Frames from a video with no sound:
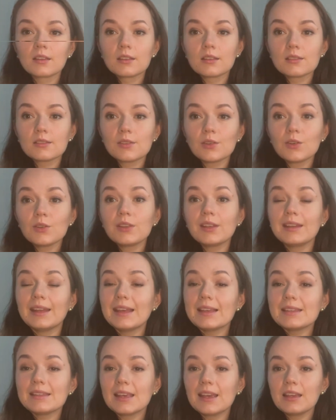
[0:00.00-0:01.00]
So the
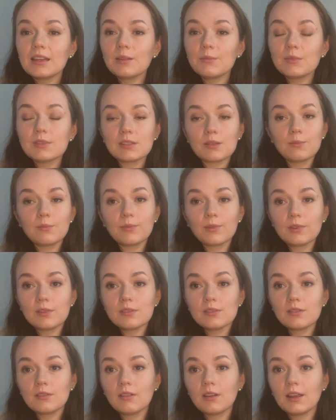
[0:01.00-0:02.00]
next item is a
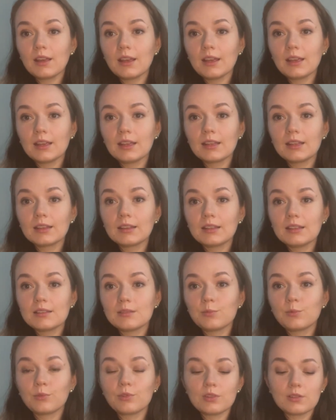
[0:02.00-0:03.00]
bronzer, and
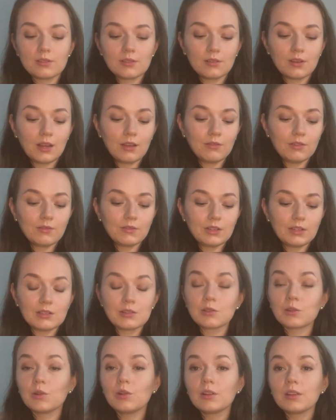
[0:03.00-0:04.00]
this bronzer, everyone
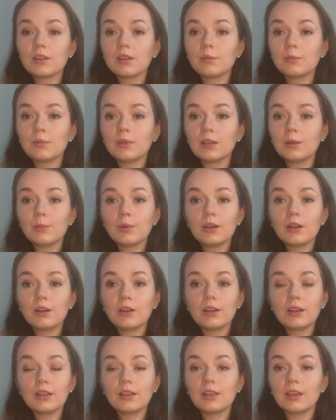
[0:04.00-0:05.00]
is talking
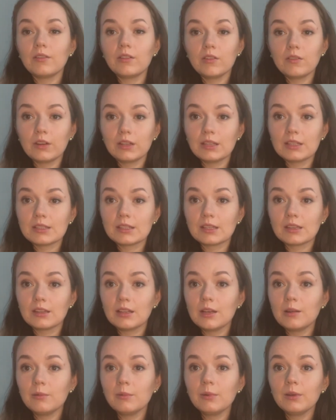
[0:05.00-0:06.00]
about it, everyone is in
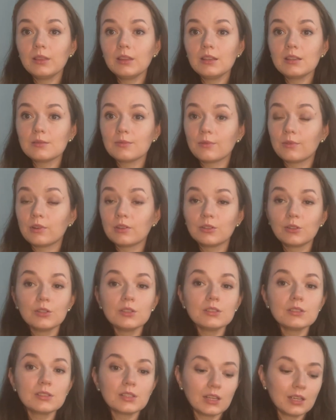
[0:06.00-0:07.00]
love with this for a
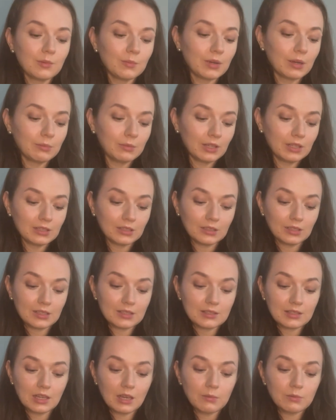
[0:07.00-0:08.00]
long time. I'm not an
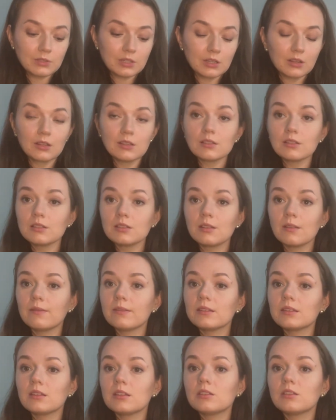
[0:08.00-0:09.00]
exception. This is the
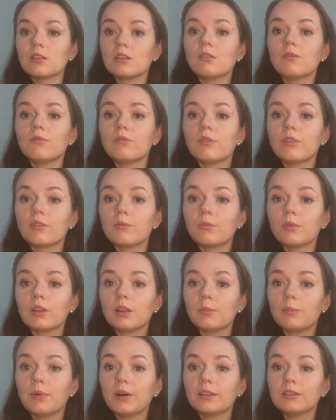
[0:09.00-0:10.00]
Physician
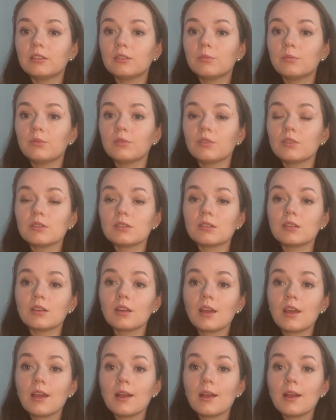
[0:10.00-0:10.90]
Formula Butter Bronzer.